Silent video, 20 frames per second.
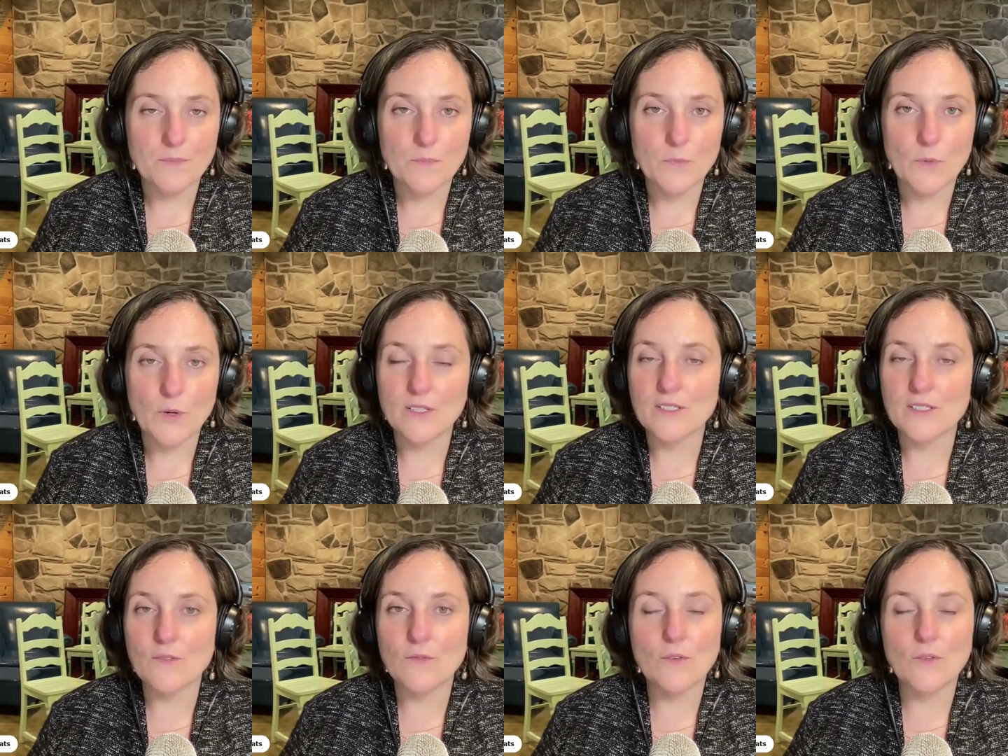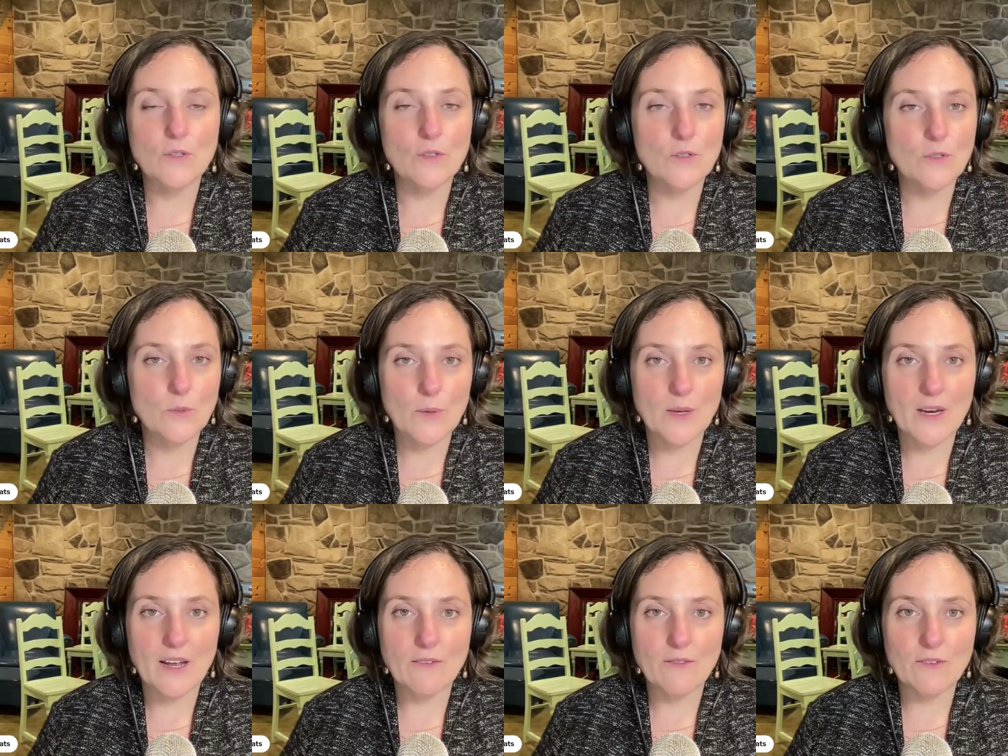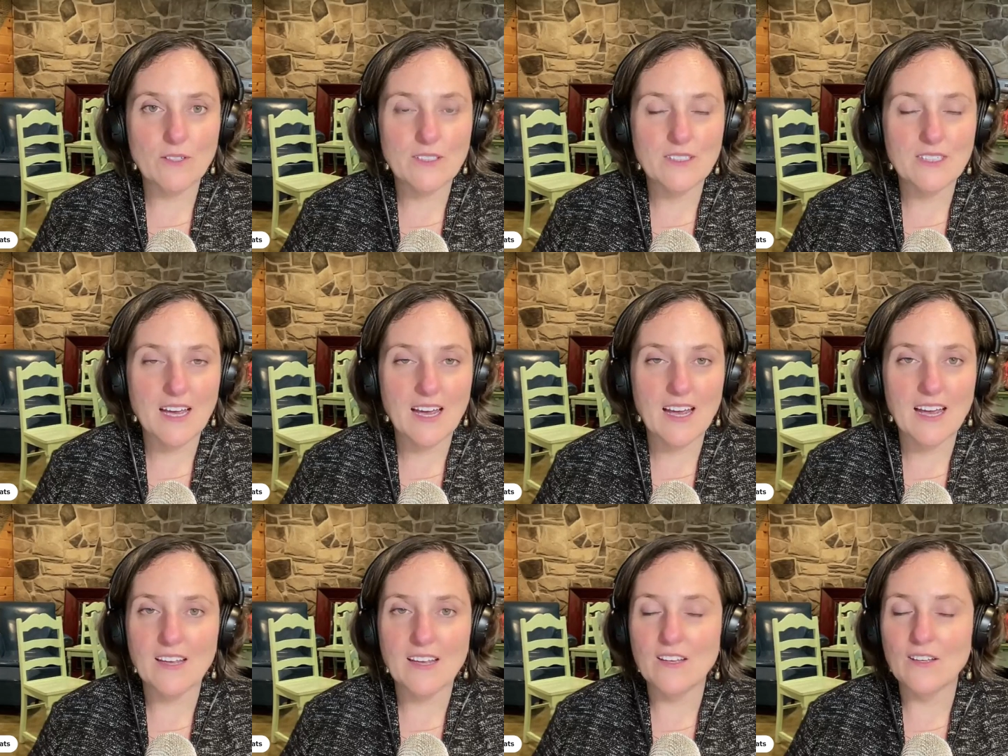Whereas if you do it every
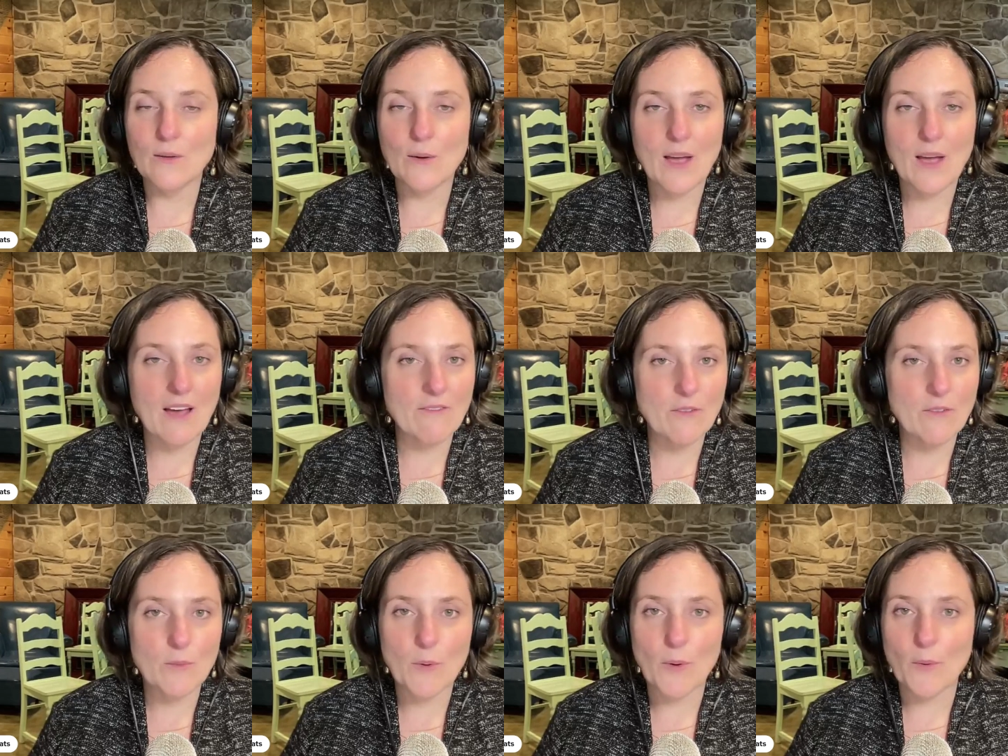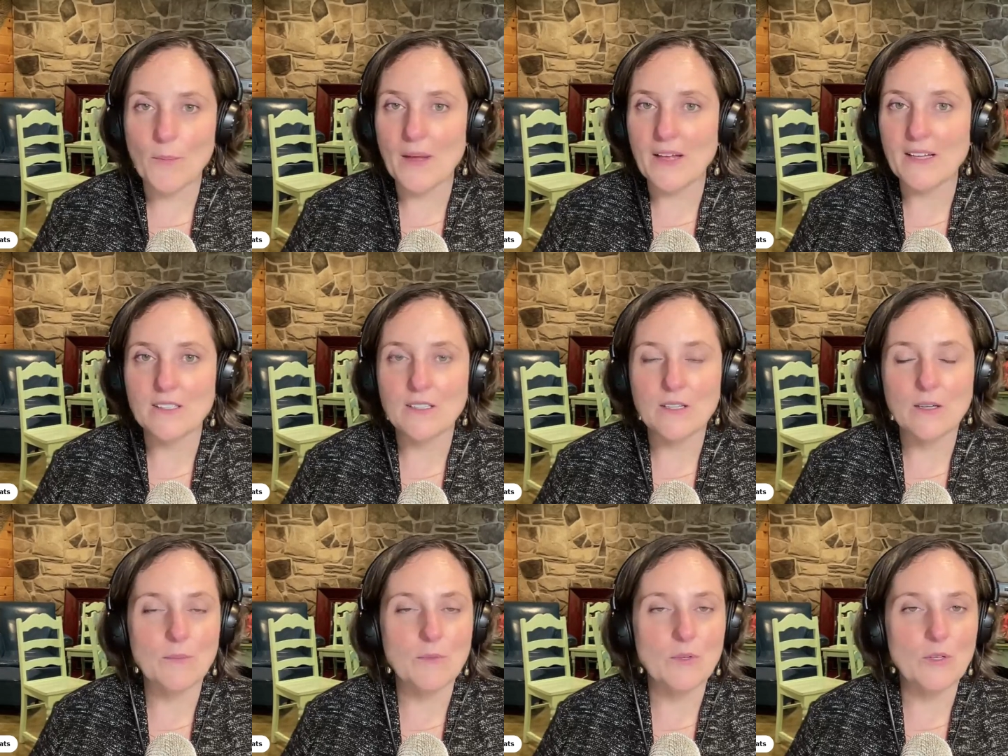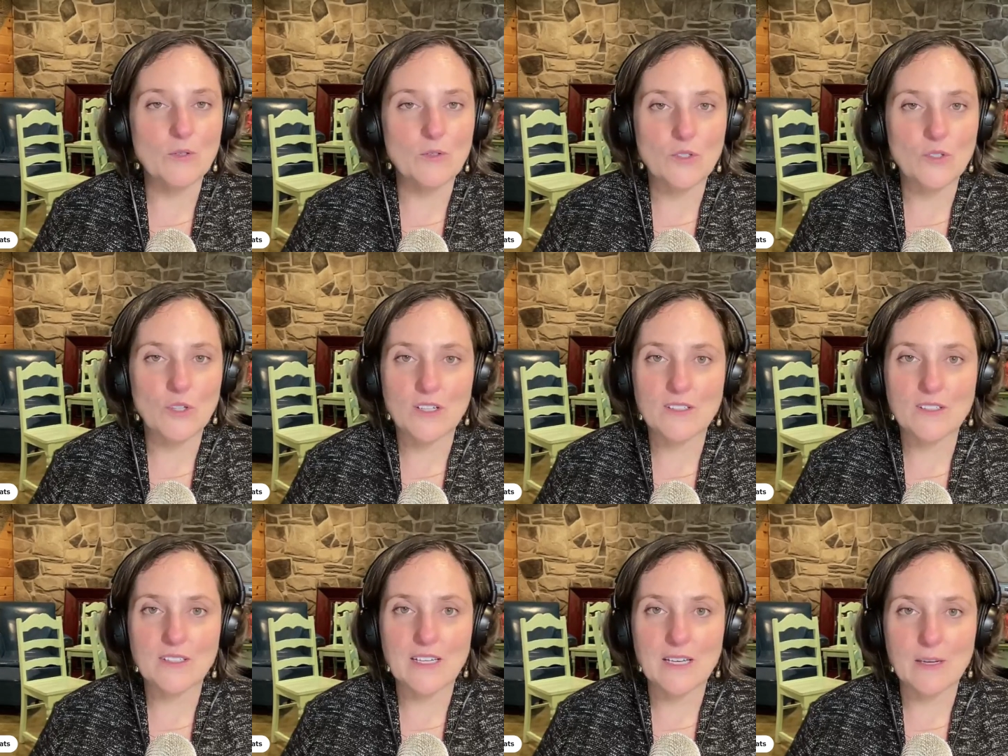day, you have the momentum, you
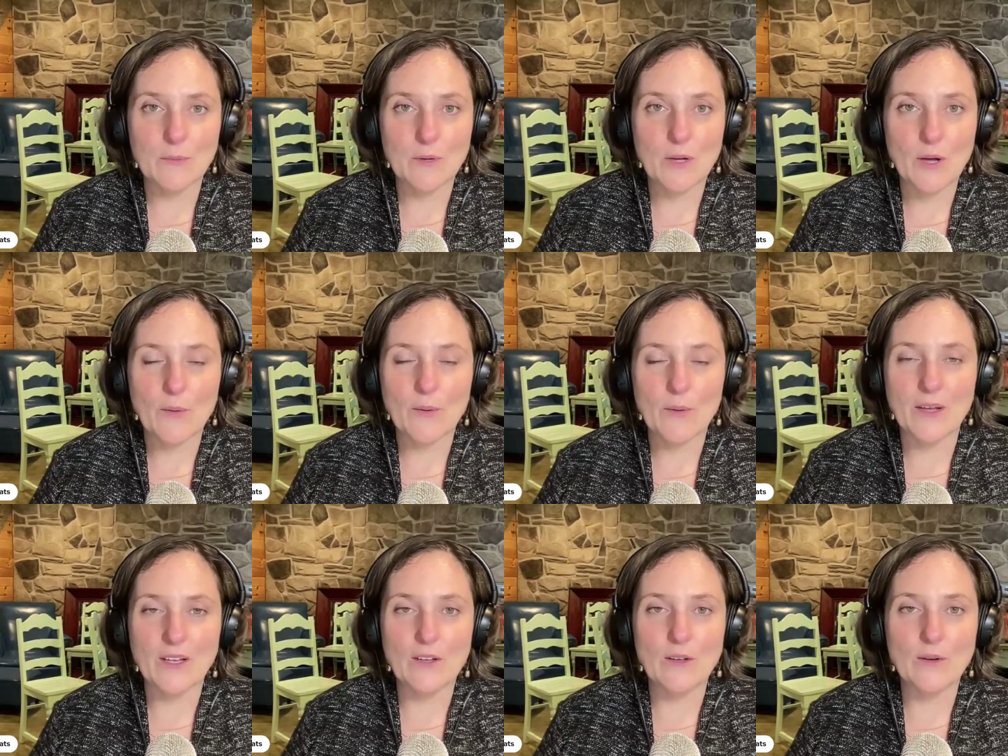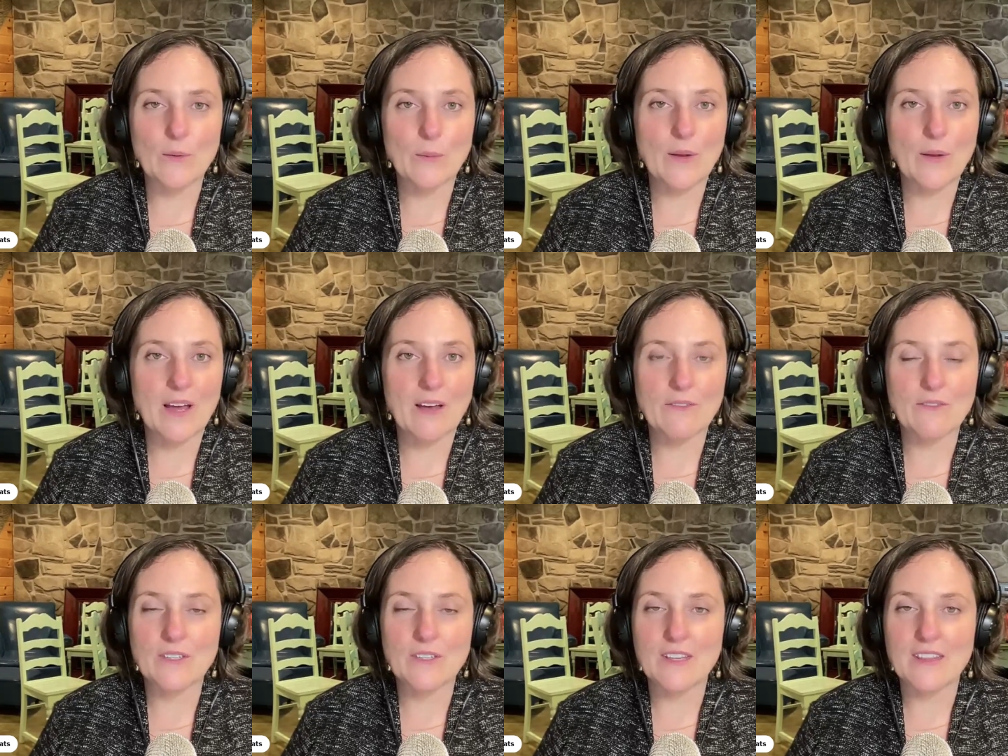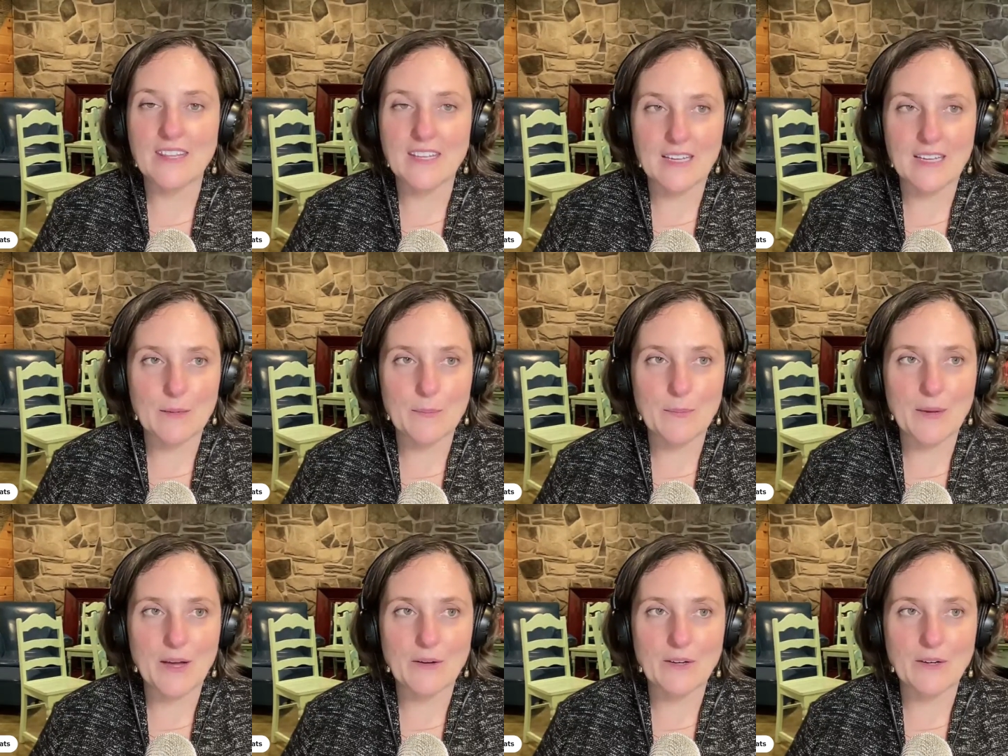just keep going. You don't have to think
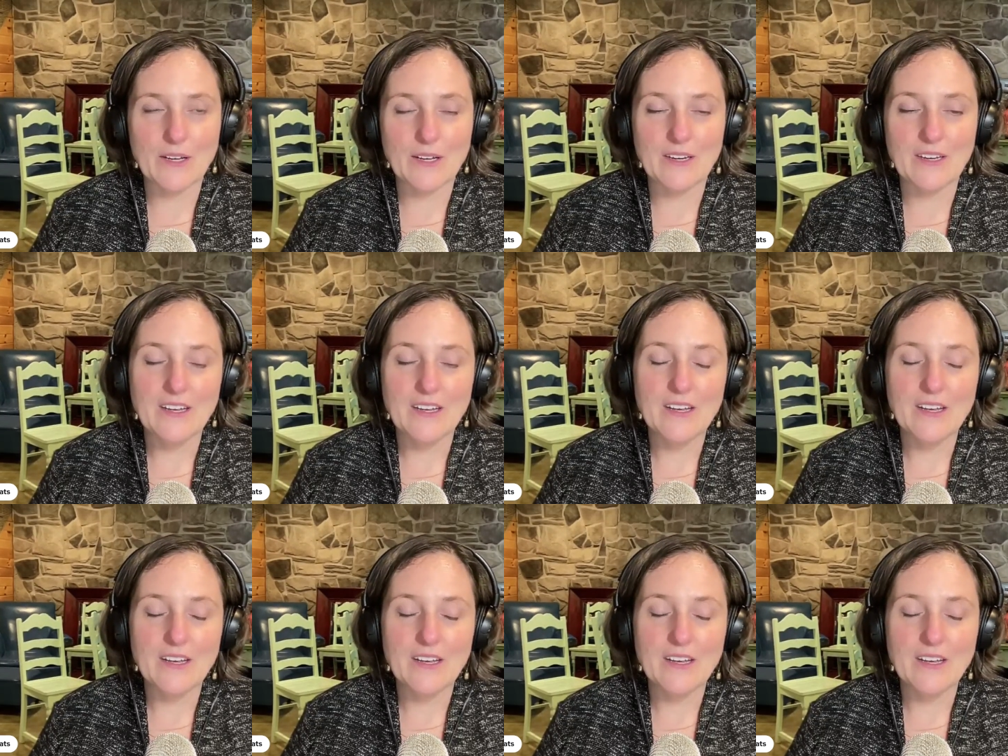about it.